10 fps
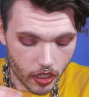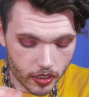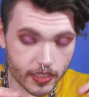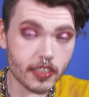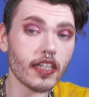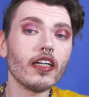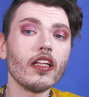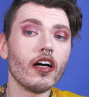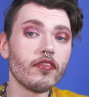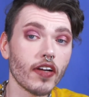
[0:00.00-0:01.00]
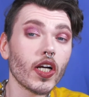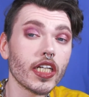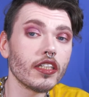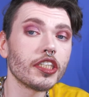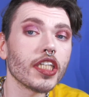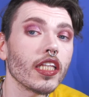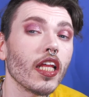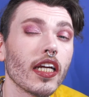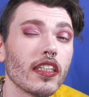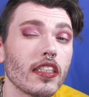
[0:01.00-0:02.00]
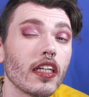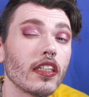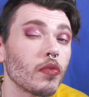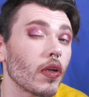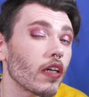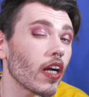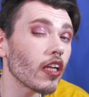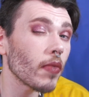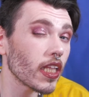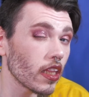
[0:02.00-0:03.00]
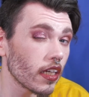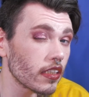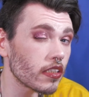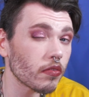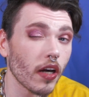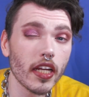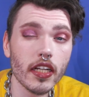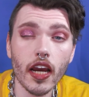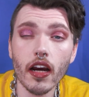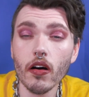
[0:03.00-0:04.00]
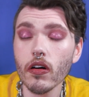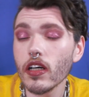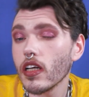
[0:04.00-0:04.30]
Still a very good shade. Like I said, it's what I've got on my lids right now.